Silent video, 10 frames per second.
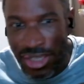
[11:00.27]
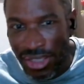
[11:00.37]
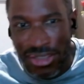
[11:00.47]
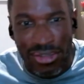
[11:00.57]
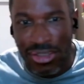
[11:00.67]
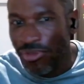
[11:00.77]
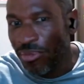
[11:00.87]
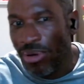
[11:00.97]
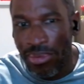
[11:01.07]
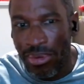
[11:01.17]
States has a
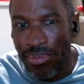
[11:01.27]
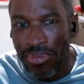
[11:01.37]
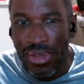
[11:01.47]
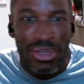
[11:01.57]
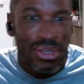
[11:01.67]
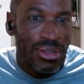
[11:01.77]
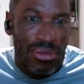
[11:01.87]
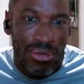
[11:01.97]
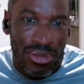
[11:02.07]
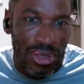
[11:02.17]
different problem.
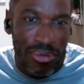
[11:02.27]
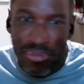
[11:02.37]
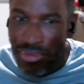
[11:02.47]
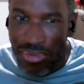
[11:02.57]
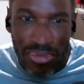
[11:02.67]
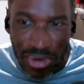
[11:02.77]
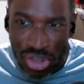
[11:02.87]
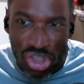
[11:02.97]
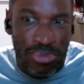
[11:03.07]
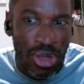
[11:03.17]

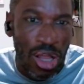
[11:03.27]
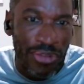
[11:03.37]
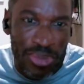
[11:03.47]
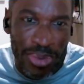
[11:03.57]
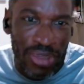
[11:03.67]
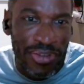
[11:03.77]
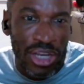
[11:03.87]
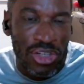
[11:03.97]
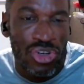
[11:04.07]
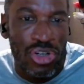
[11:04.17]
Shipped all of its
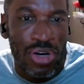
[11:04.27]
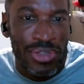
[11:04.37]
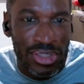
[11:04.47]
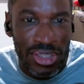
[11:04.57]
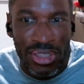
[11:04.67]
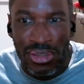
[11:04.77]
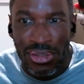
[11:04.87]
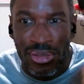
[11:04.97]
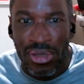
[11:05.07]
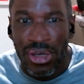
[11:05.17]
manufacturing
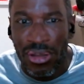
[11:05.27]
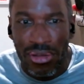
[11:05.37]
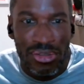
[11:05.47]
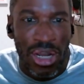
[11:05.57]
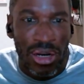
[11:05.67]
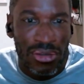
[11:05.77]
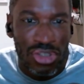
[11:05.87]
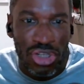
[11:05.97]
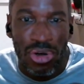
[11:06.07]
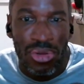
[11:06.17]
overseas so that stock
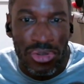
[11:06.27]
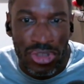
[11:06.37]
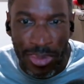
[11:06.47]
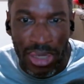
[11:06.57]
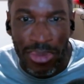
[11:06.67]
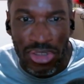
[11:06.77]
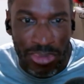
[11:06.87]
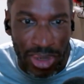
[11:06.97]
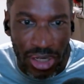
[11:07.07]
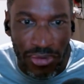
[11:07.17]
shareholders can make a
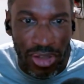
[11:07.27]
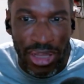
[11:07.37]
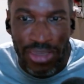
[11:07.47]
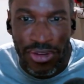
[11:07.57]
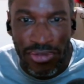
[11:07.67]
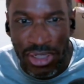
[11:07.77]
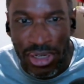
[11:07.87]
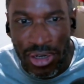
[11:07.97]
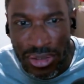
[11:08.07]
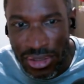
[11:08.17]
bunch of money over the last 50
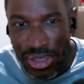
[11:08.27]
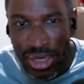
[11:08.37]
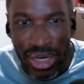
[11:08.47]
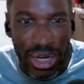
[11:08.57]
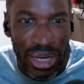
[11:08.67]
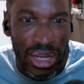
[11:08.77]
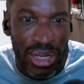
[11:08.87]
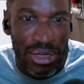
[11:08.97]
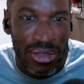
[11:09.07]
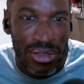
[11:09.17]
years.
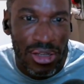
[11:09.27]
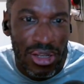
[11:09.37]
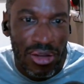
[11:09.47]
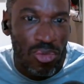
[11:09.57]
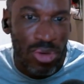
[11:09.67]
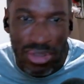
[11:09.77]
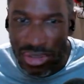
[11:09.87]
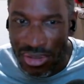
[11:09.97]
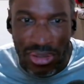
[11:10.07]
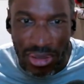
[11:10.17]
And
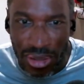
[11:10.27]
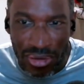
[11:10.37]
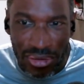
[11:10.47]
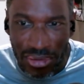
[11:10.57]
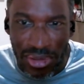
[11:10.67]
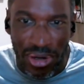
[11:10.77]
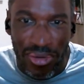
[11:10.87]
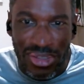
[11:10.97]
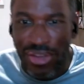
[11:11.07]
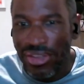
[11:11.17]
it's
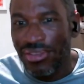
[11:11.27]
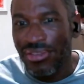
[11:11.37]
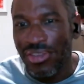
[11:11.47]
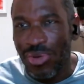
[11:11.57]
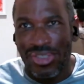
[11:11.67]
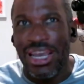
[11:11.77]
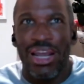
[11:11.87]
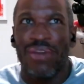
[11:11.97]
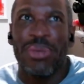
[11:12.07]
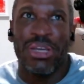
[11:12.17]
not like the US
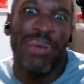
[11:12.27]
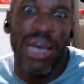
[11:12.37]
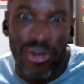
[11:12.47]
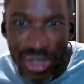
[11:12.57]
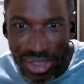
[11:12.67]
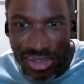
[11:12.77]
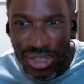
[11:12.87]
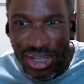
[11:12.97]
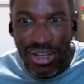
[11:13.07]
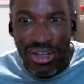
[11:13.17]
can't ever make a battery.
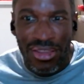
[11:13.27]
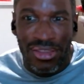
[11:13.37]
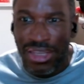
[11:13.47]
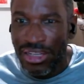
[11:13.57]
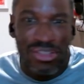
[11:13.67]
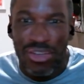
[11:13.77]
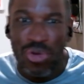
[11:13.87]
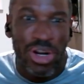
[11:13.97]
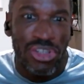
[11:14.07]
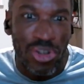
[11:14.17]
They just
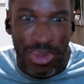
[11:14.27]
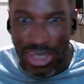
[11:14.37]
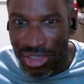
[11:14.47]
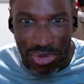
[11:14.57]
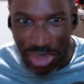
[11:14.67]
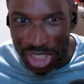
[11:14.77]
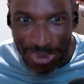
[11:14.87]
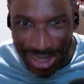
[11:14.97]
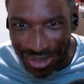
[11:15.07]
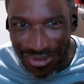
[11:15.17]
didn't want to do it because it was really
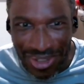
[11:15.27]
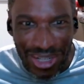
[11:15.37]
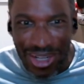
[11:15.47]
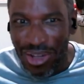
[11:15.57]
expensive.